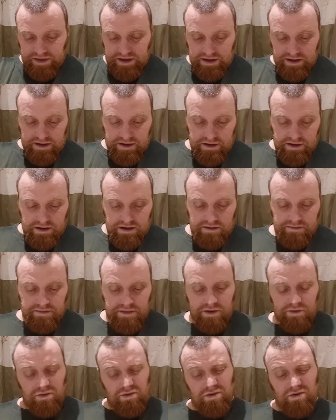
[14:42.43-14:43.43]

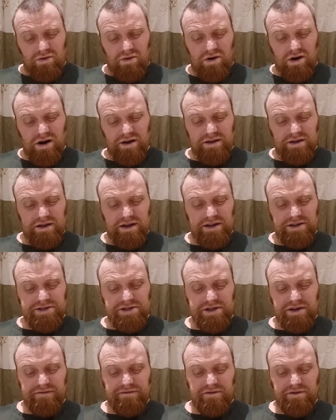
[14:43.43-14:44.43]
You will require the data
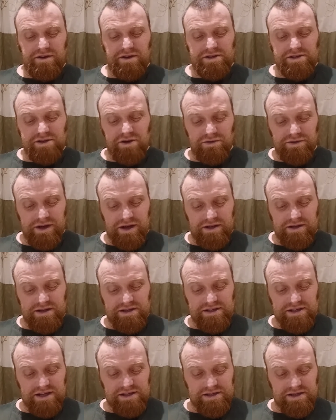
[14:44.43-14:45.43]
sheet for the Assault
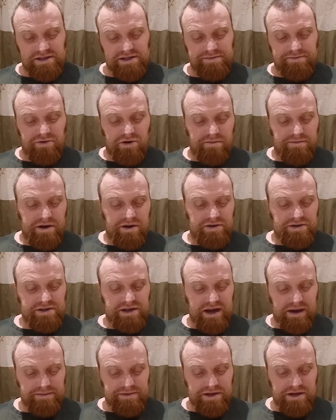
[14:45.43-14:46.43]
Intercessors, Primaris
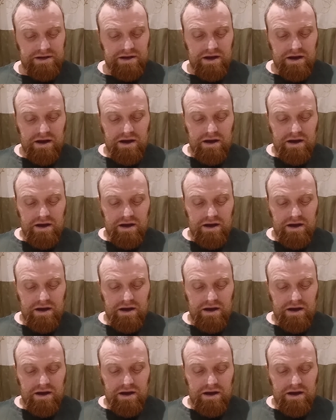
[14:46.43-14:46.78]
Captain,